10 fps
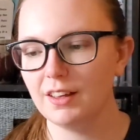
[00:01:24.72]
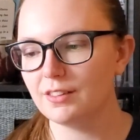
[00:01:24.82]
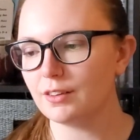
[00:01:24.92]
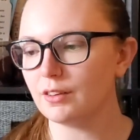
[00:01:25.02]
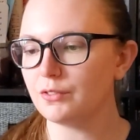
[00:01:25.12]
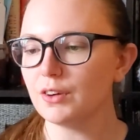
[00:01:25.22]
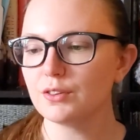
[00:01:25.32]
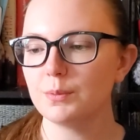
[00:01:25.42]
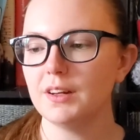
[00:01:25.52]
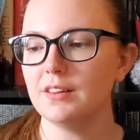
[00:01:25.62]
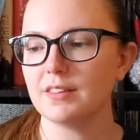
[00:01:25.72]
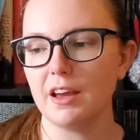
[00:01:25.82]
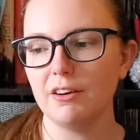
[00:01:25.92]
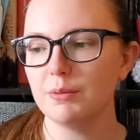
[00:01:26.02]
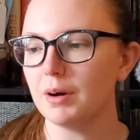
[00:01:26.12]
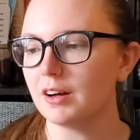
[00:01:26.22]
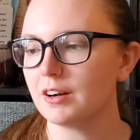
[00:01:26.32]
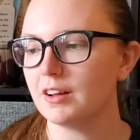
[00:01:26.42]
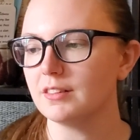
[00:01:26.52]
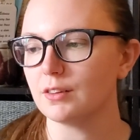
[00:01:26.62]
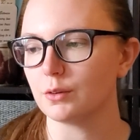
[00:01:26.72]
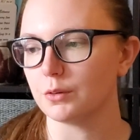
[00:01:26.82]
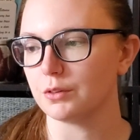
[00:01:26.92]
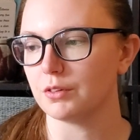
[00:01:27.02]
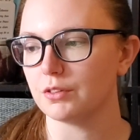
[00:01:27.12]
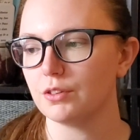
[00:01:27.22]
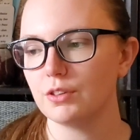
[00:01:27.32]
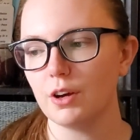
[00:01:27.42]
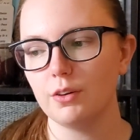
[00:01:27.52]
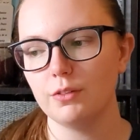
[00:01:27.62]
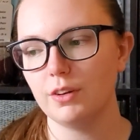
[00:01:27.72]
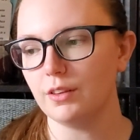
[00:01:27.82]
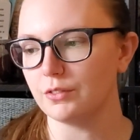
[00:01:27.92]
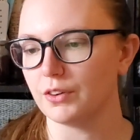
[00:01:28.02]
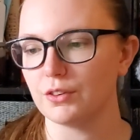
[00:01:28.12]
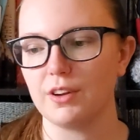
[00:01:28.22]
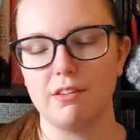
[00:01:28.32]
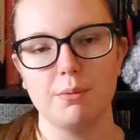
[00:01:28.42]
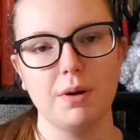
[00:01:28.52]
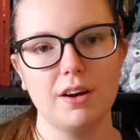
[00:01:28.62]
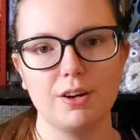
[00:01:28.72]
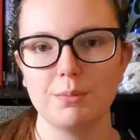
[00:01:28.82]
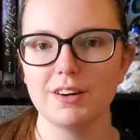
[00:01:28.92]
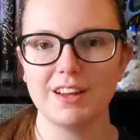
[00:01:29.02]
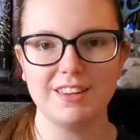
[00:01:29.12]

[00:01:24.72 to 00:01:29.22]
So the first one is Harry Potter and the Sorcerer's Stone, the first Harry Potter book.